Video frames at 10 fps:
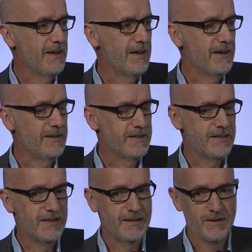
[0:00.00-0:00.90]
And
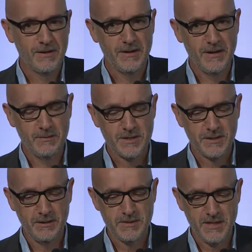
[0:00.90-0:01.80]
I was
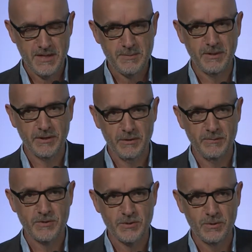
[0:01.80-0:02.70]
asked by the
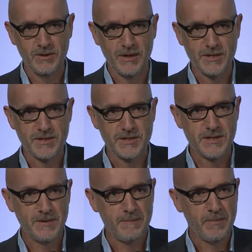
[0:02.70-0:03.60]
conference organisers
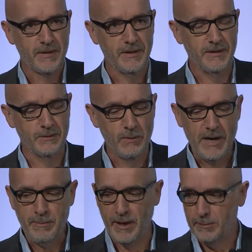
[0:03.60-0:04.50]
in the
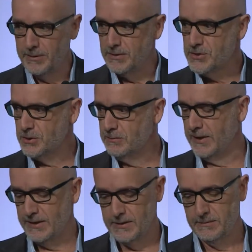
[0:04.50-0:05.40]
wrap-up, in the
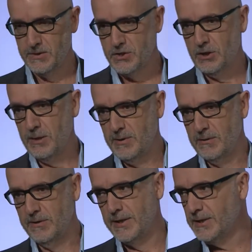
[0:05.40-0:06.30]
survey, to describe the
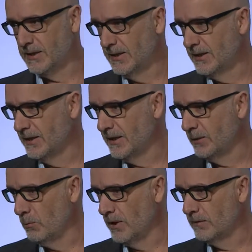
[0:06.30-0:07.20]
event
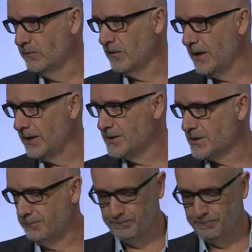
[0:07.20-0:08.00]
in one phrase.